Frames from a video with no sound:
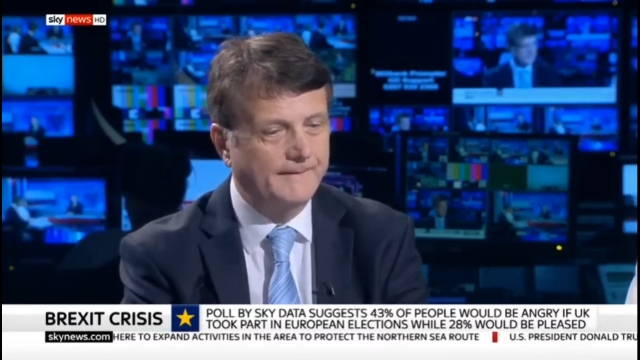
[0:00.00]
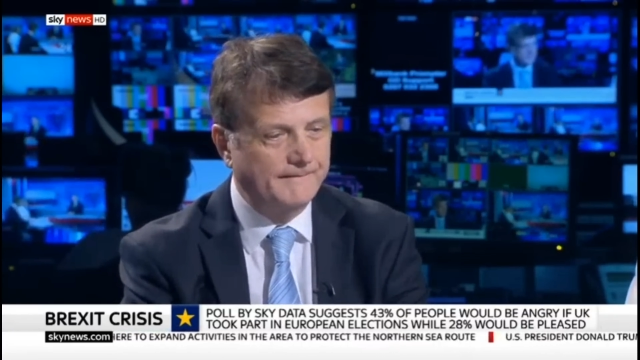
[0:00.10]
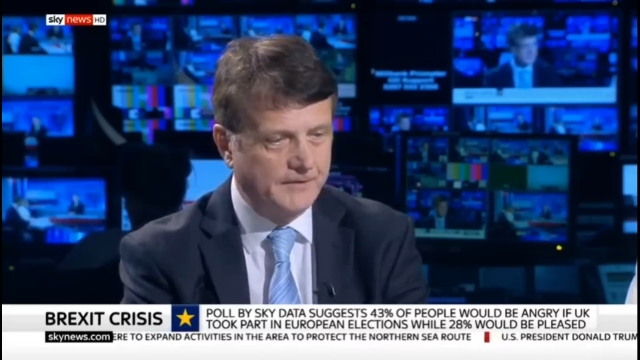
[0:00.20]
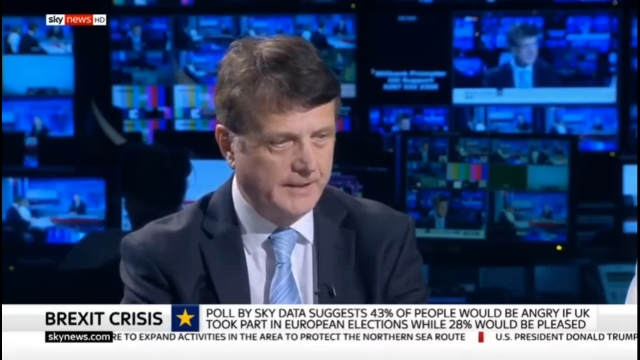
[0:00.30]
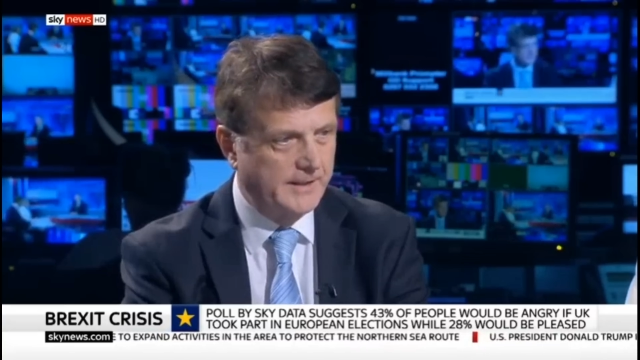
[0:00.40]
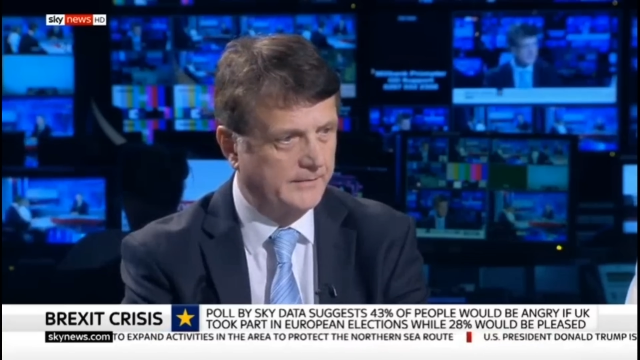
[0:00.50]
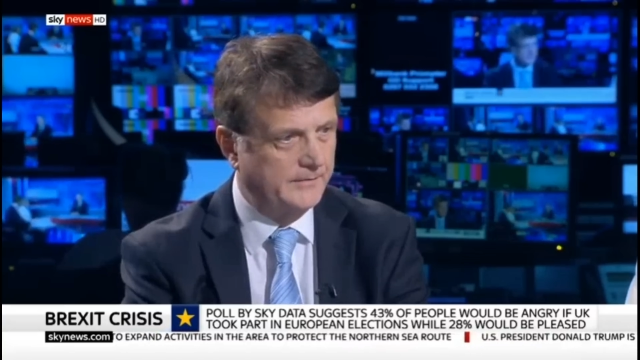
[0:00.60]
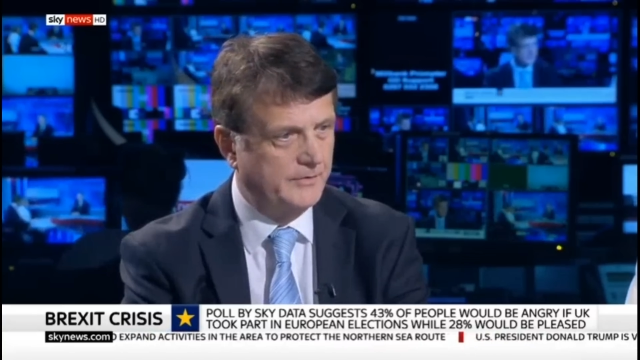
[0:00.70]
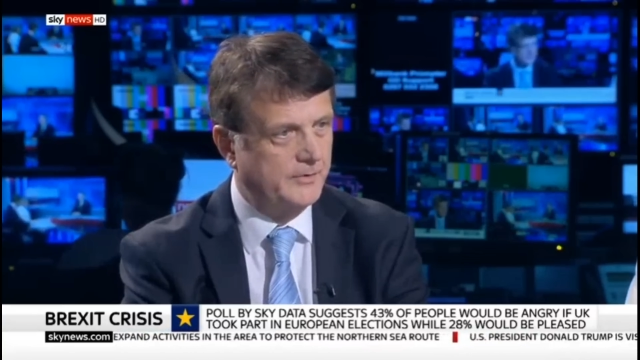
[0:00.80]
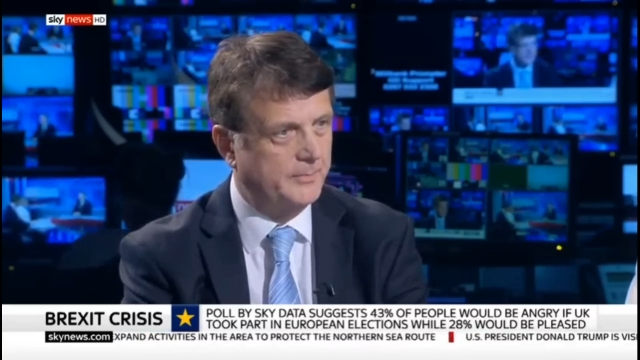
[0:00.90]
to get out of
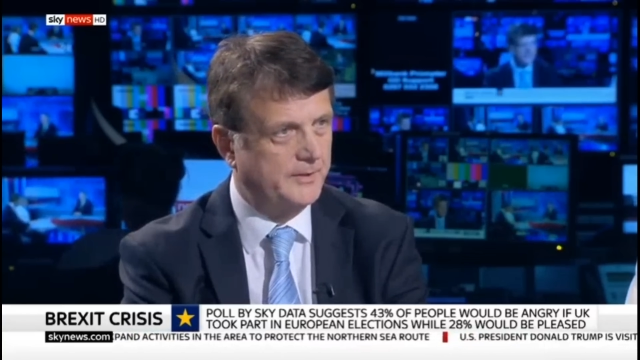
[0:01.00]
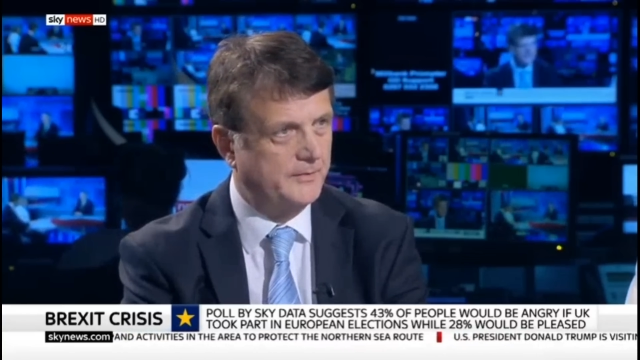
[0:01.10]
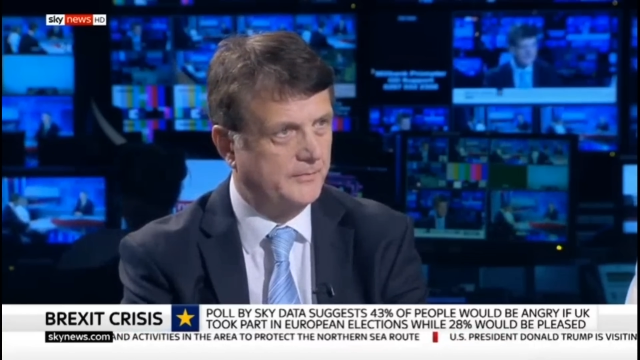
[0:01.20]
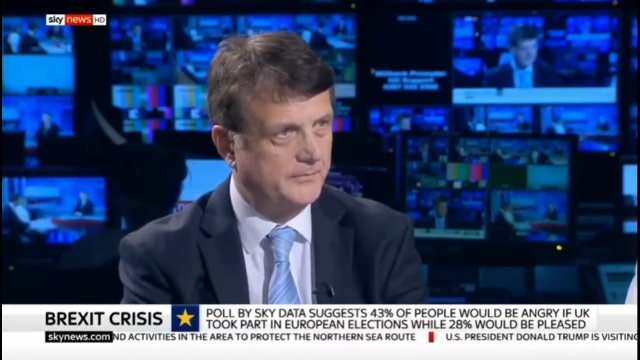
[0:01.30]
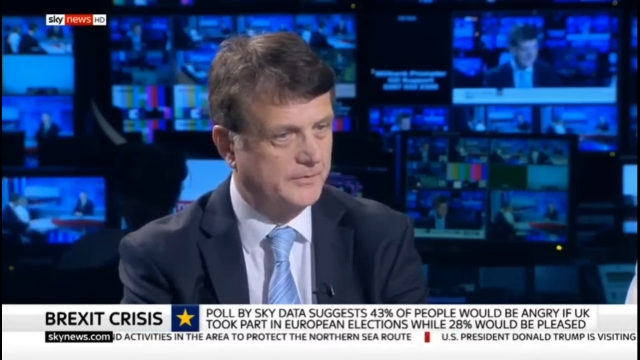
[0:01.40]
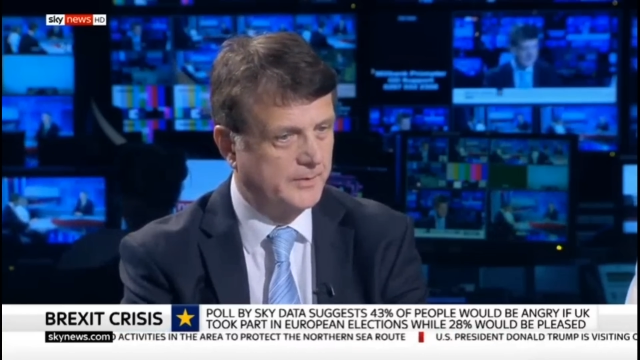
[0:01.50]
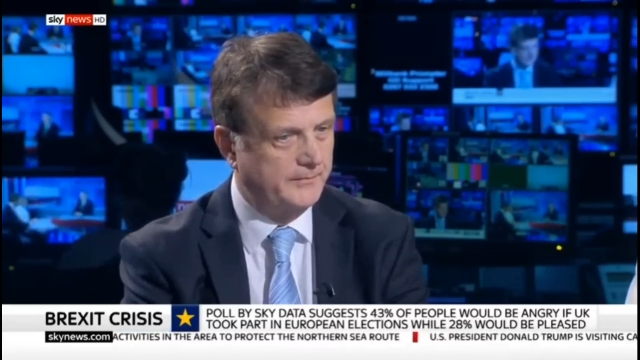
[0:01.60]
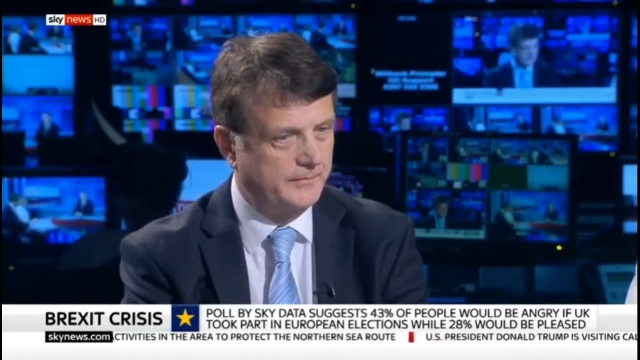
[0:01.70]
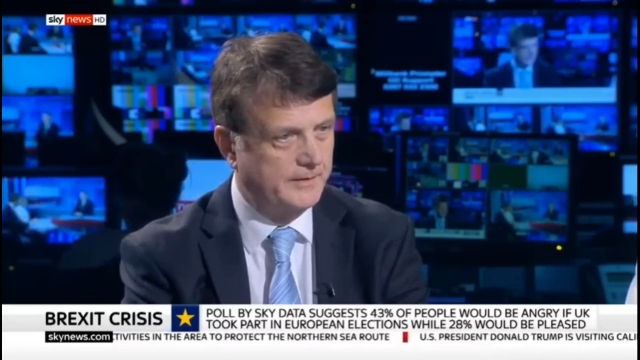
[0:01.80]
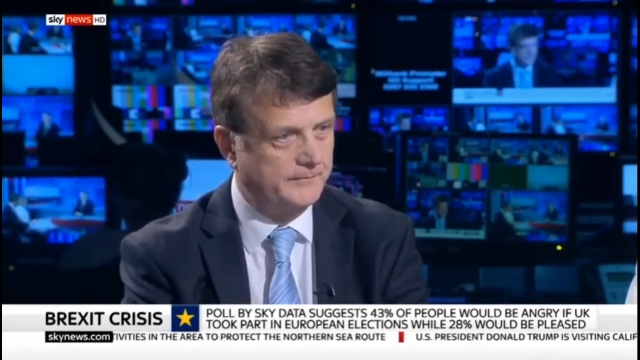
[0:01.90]
the European Union for
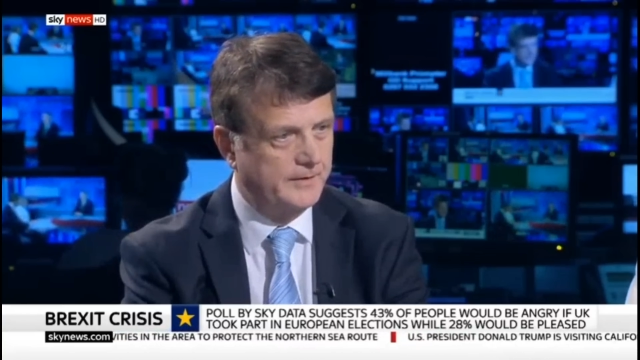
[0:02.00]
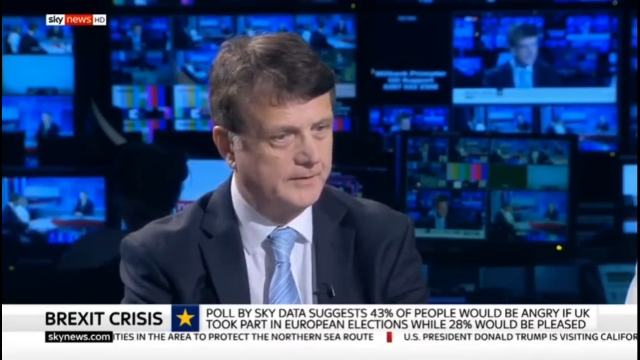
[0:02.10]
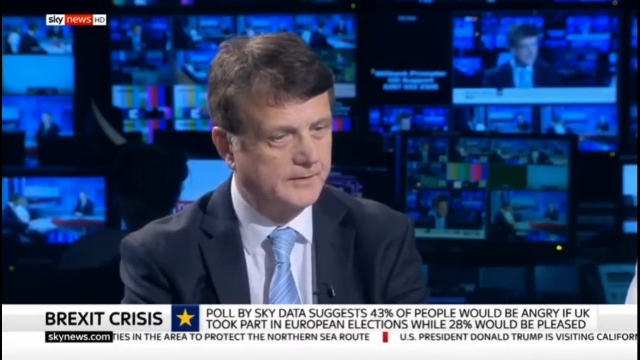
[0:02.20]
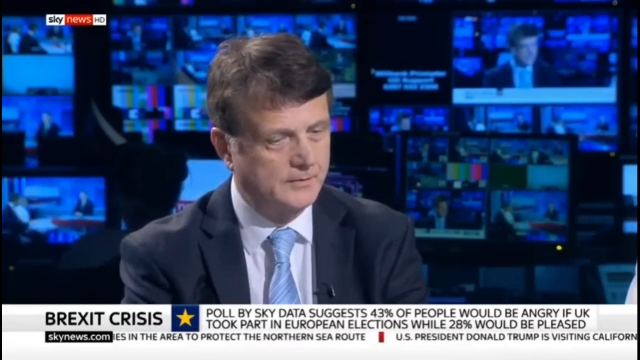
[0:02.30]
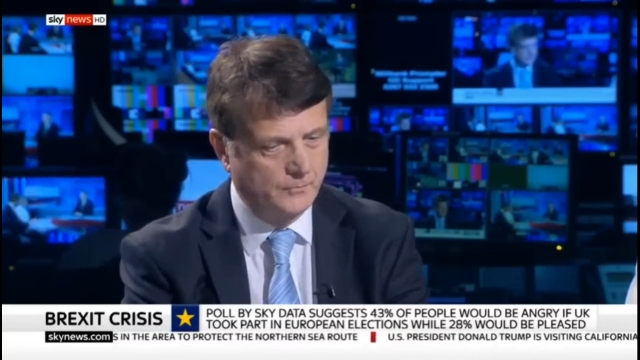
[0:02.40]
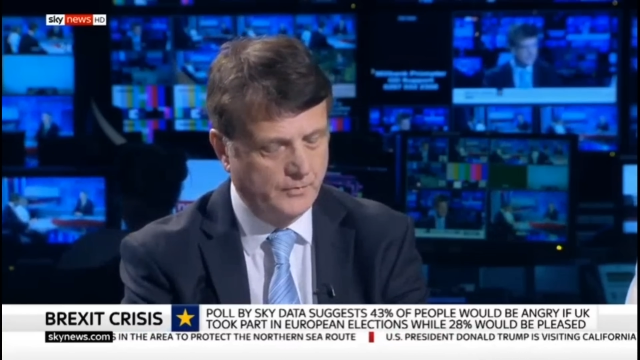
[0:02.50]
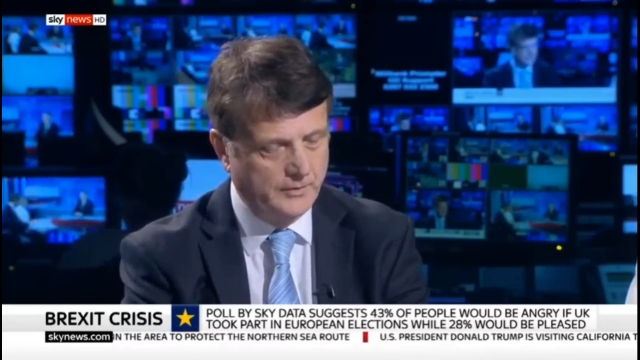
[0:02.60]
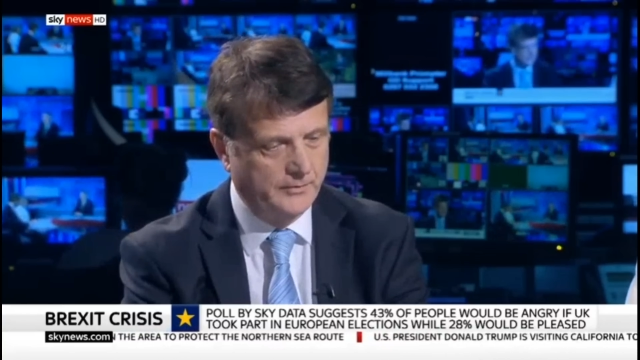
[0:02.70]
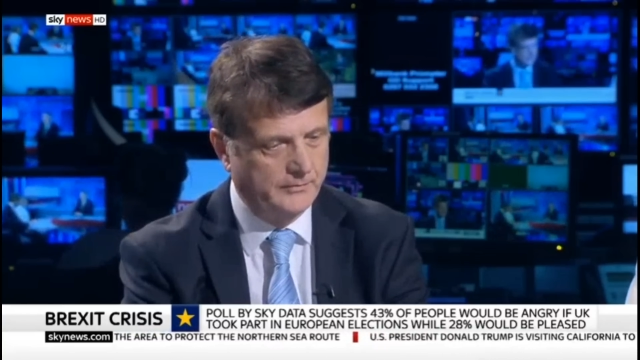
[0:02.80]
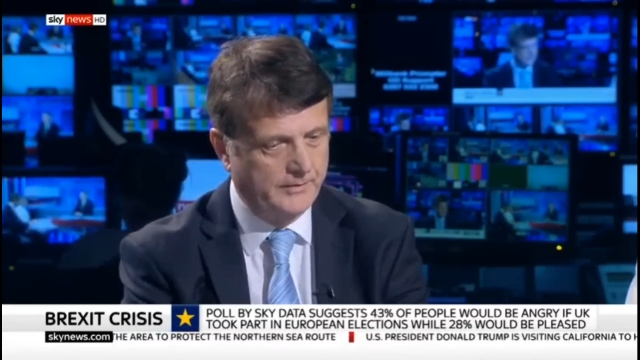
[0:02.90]
25 years. We
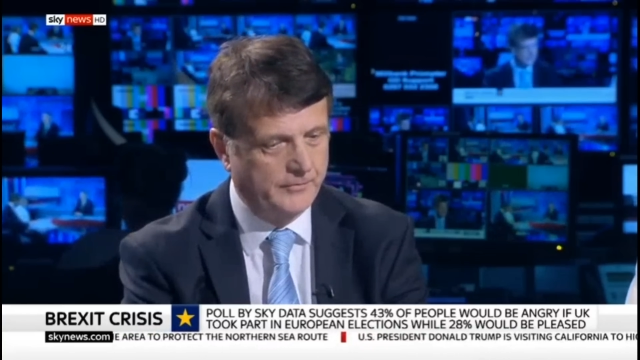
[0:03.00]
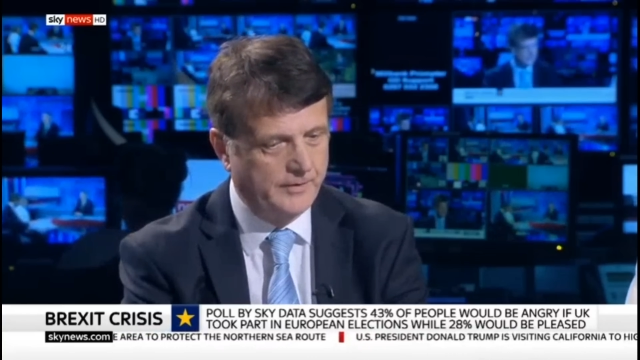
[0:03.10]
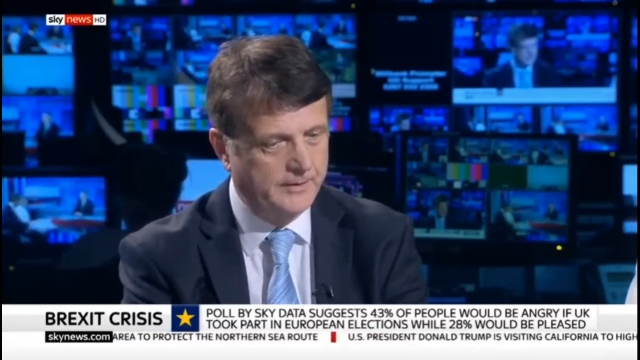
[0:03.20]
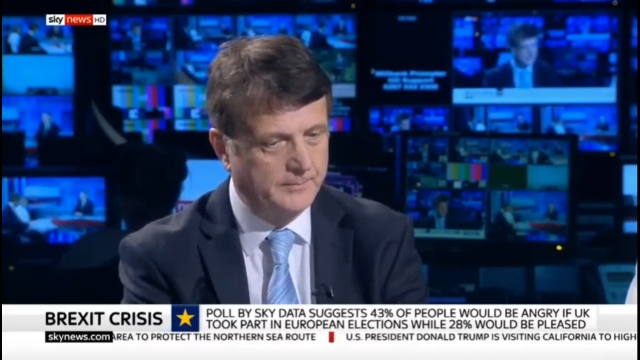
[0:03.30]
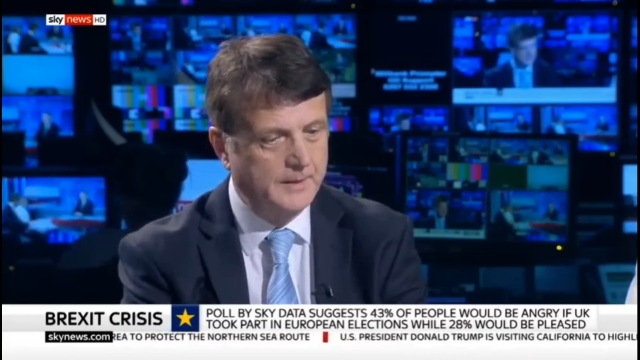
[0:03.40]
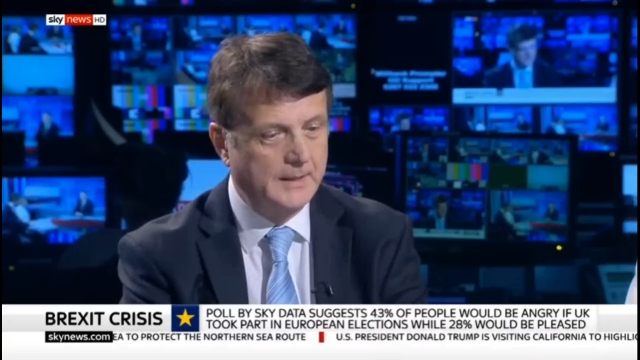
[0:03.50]
got the referendum.